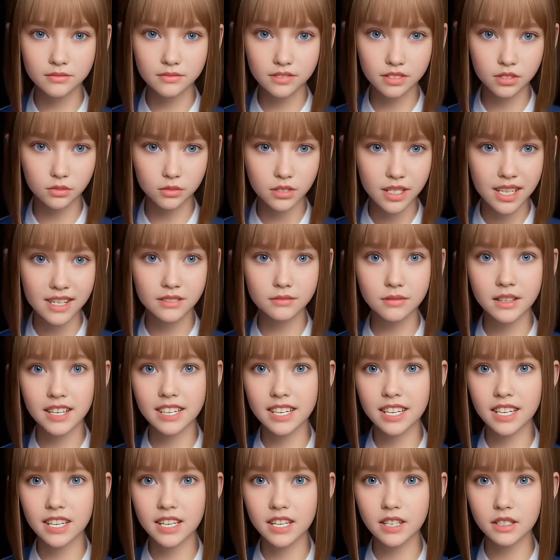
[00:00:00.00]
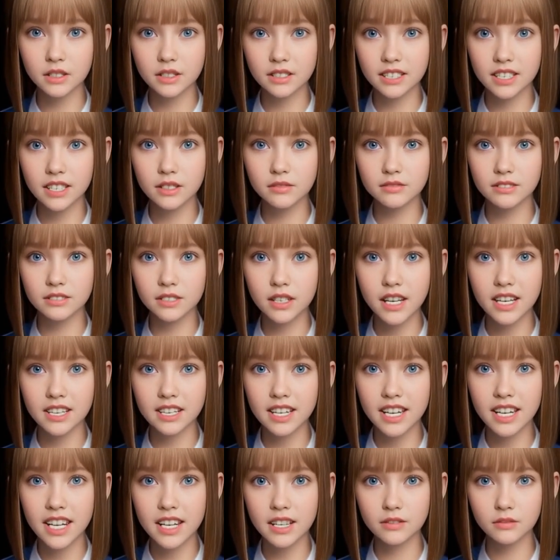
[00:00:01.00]
who had been accused of
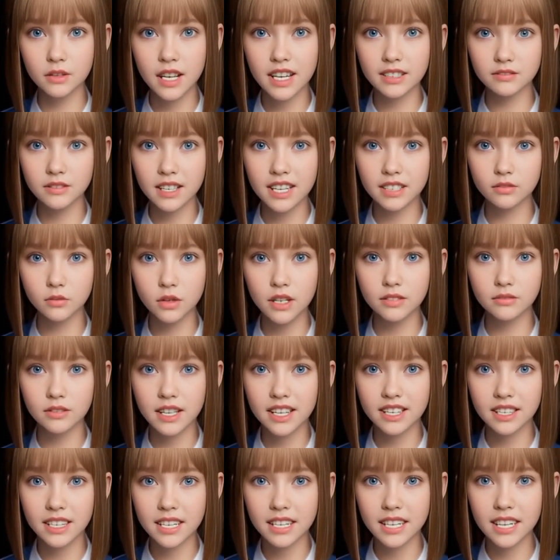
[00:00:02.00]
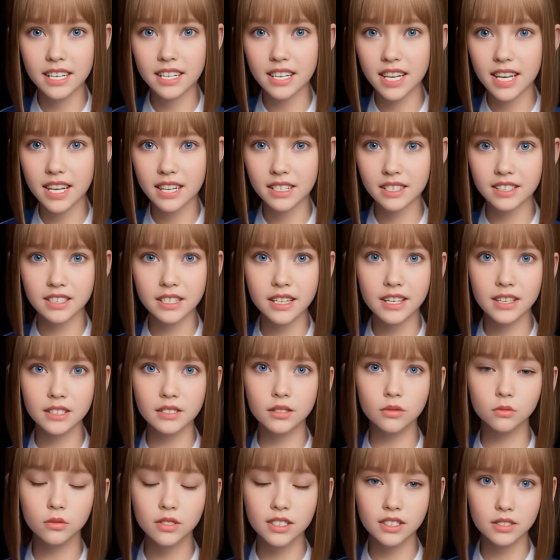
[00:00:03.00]
drugging and raping women in a case that
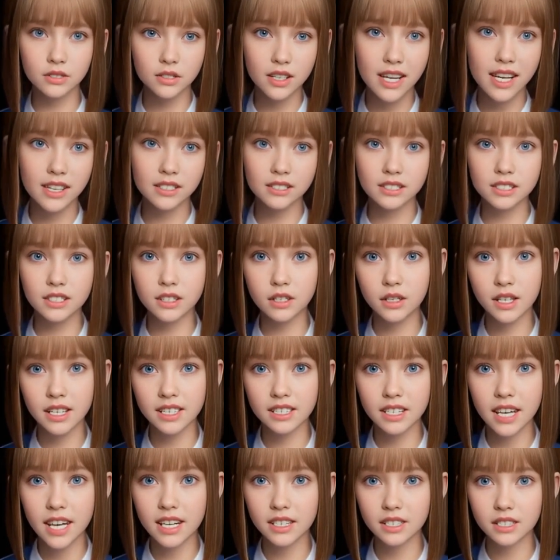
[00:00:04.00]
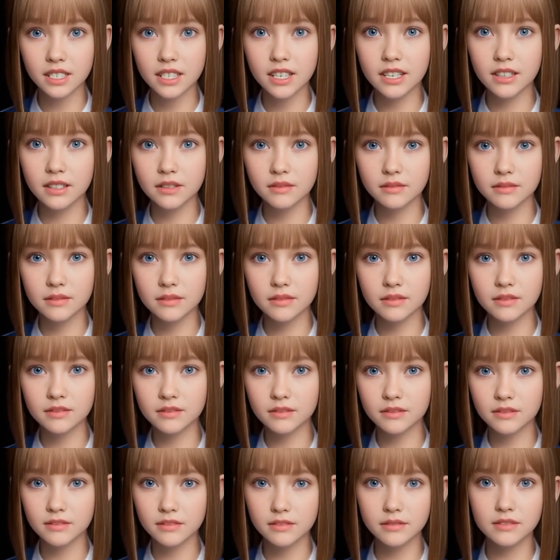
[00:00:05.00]
drew international attention.
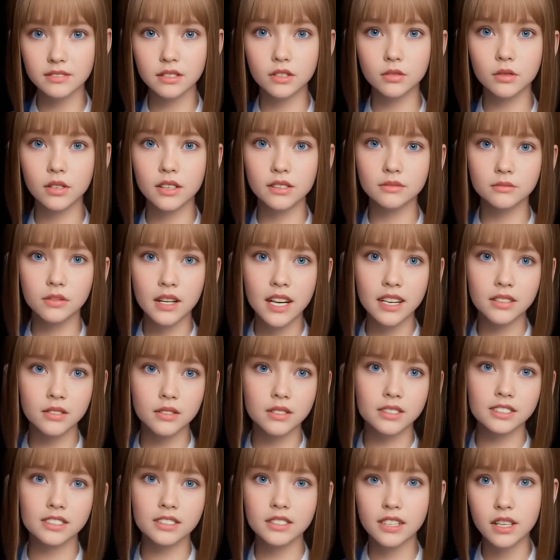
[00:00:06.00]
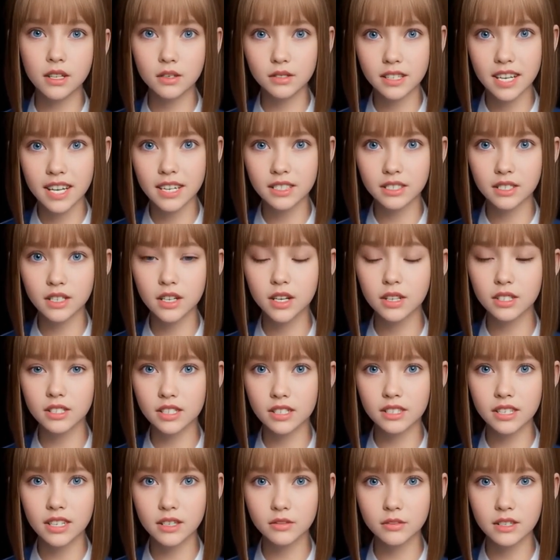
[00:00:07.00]
Court records show that
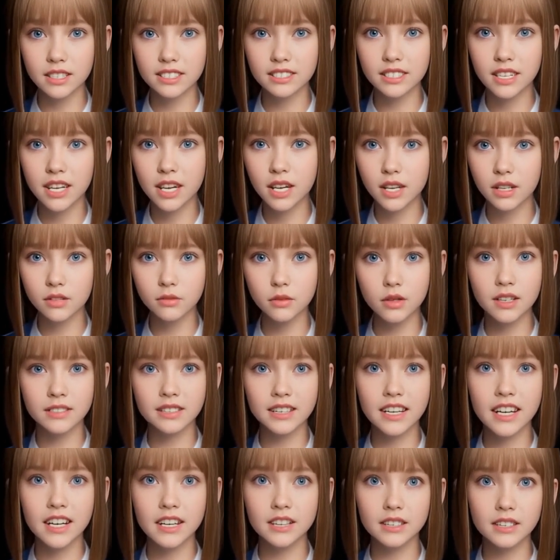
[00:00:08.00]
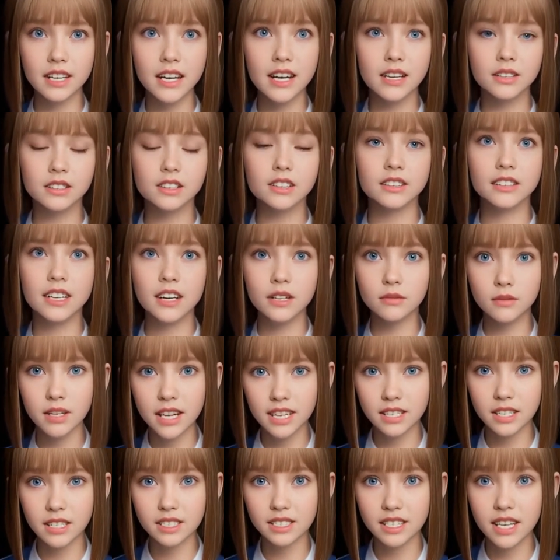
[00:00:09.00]
charges of assault with the intent to
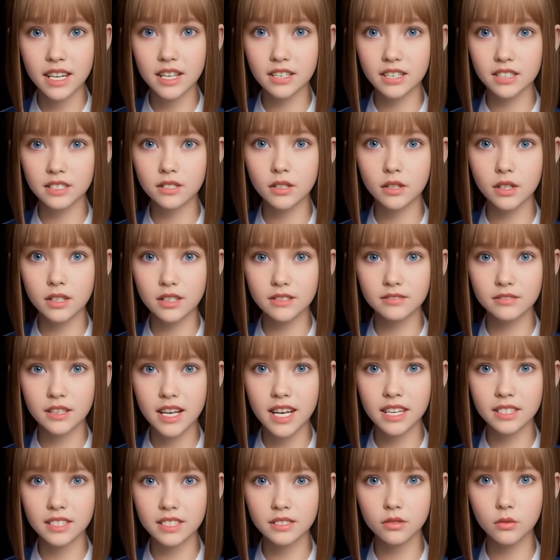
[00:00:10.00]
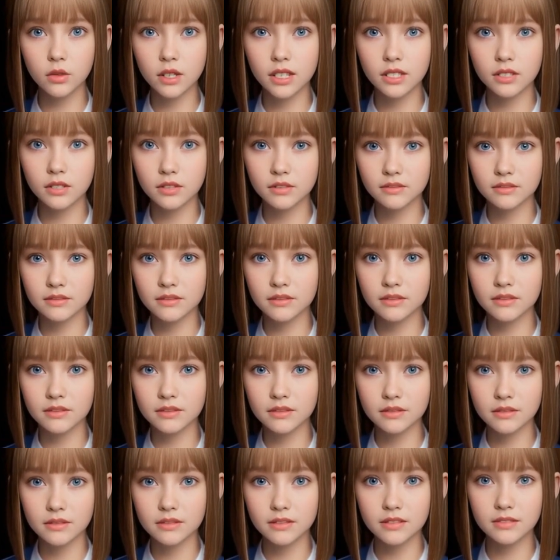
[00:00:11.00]
commit a sexual offense were
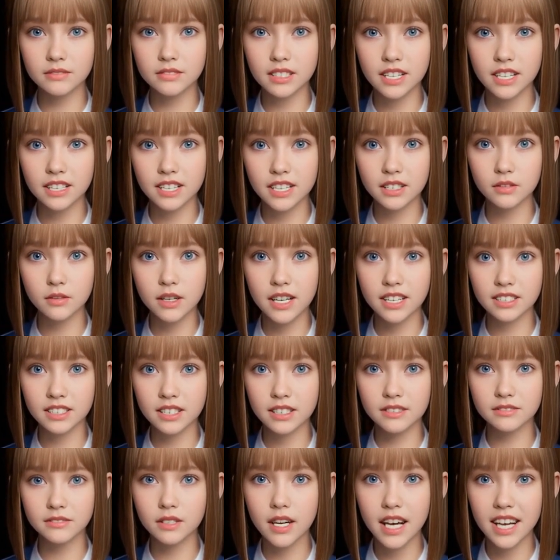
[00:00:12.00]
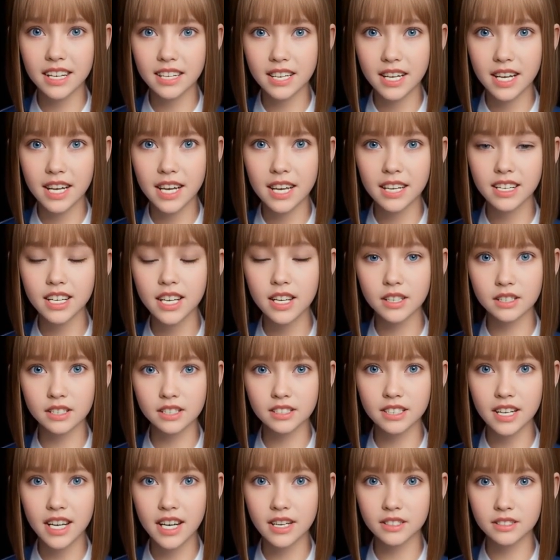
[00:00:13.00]
dismissed Friday
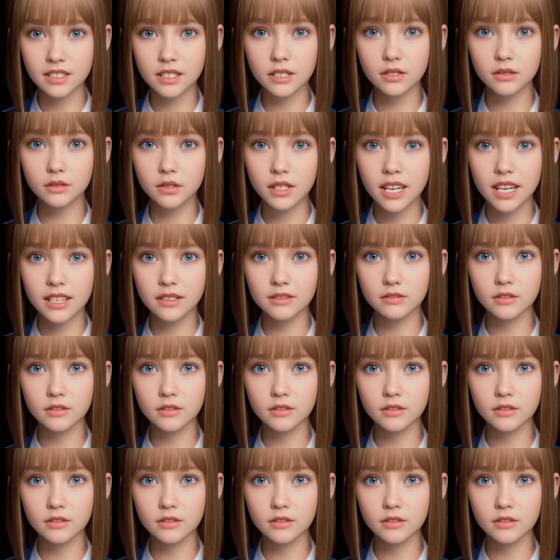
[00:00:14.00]
against Dr. Grant